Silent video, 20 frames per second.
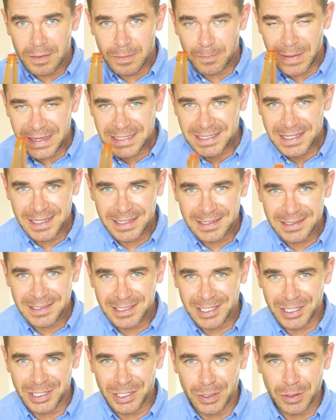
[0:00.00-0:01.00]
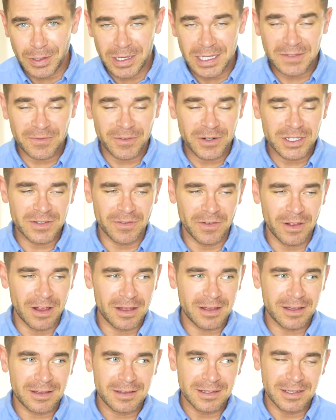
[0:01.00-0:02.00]
best thing to do is, first of
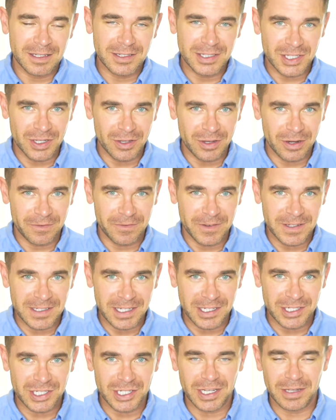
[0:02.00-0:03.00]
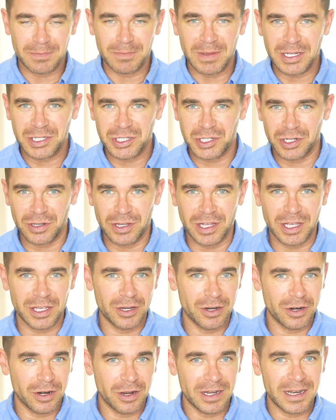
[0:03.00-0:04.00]
all, consult your physician and make sure that
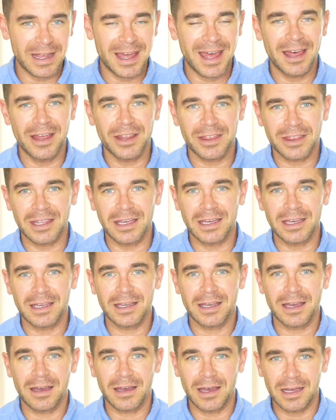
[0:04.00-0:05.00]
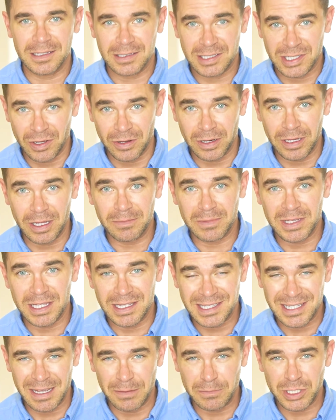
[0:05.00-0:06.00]
you're on a healthy sodium
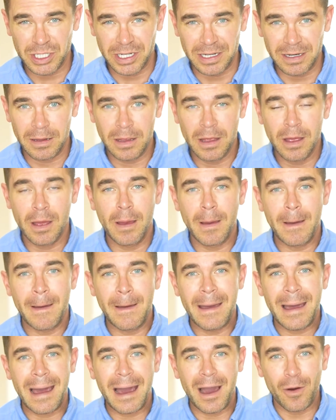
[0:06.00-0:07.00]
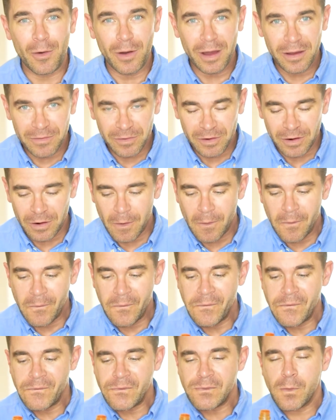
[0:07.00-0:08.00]
consumption. However,
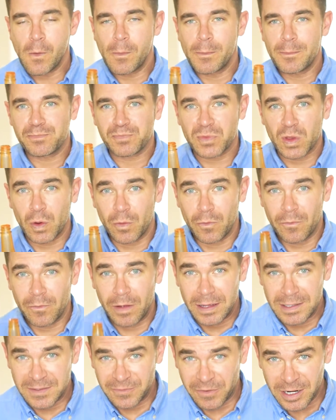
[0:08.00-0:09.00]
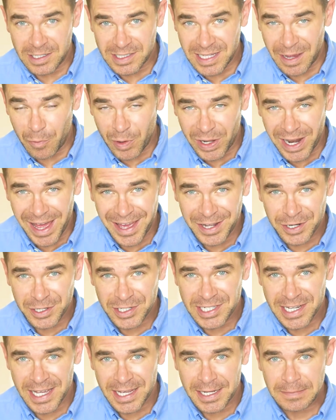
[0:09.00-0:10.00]
as far as what I
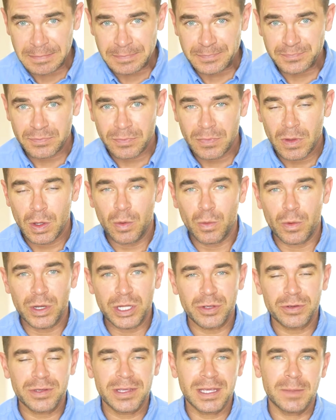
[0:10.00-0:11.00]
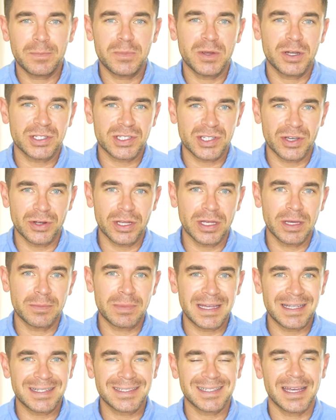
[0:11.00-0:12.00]
understand, when you keep your sodium
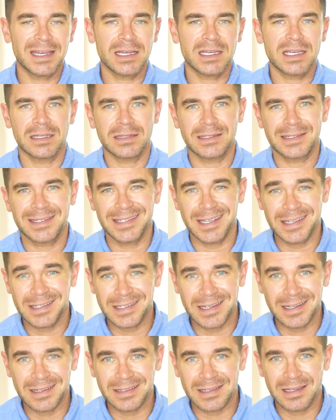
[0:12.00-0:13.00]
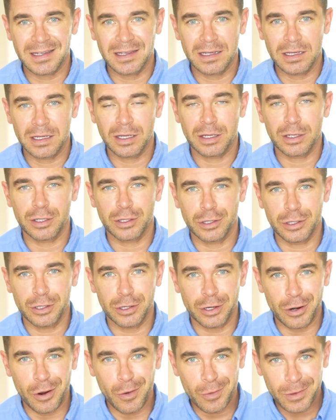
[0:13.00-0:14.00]
intake consistent,
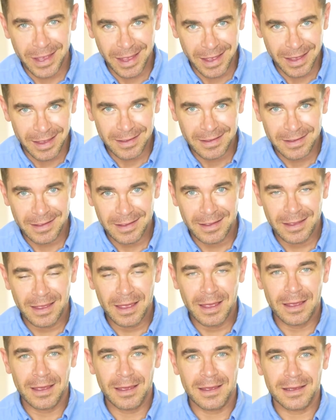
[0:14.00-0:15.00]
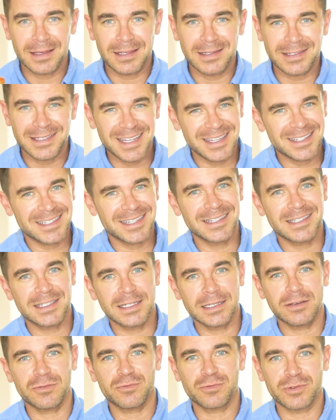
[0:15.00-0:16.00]
you're okay.
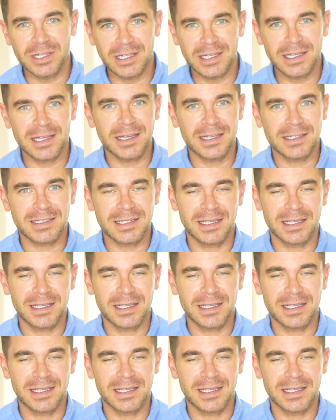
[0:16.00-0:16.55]
Consistency really is